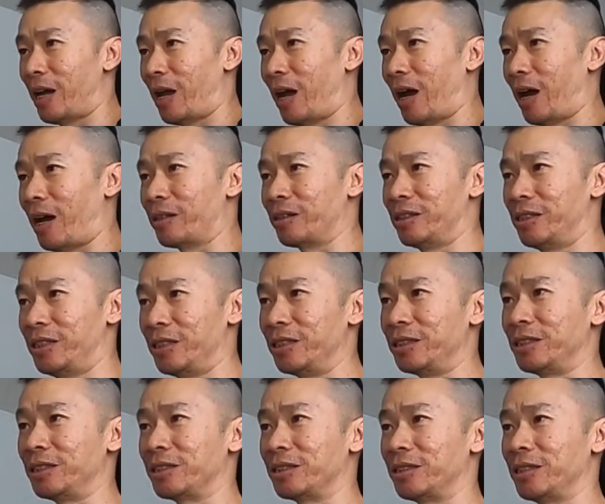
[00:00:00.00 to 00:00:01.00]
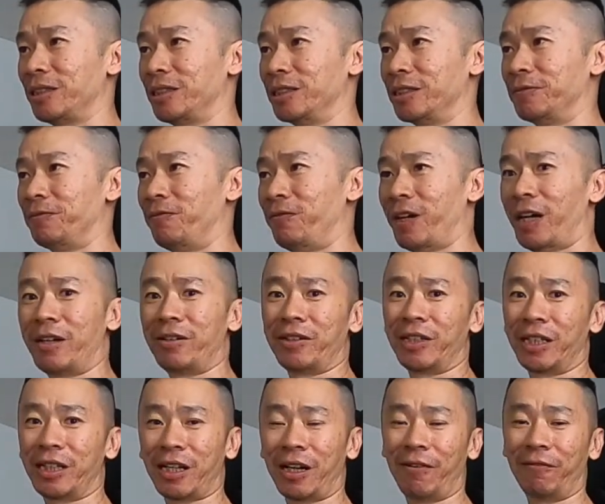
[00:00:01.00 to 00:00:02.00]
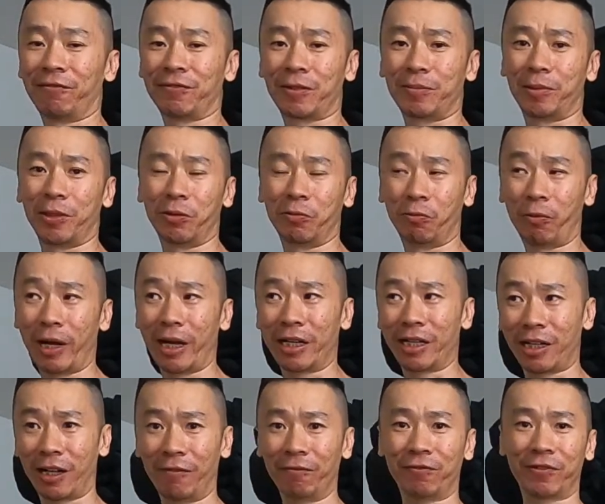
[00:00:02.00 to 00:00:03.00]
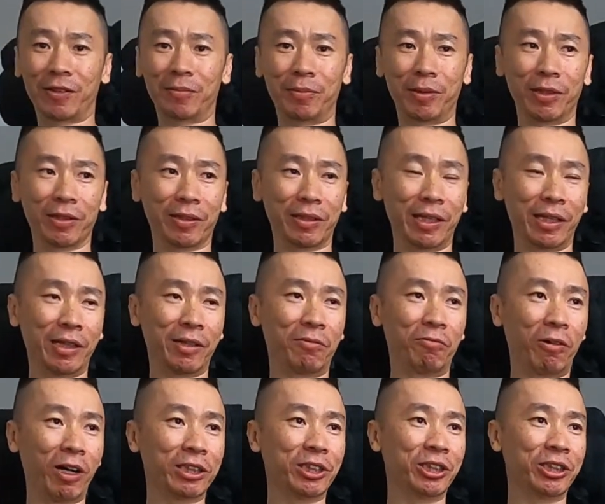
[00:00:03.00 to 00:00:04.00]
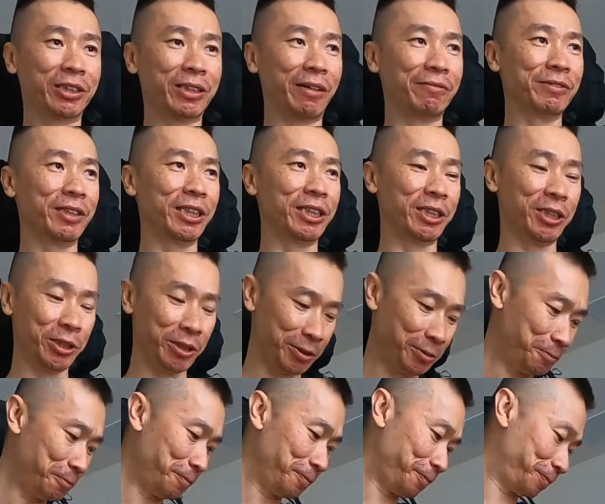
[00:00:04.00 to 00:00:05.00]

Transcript: And this is very comfortable, way comfortable than the Rush 72.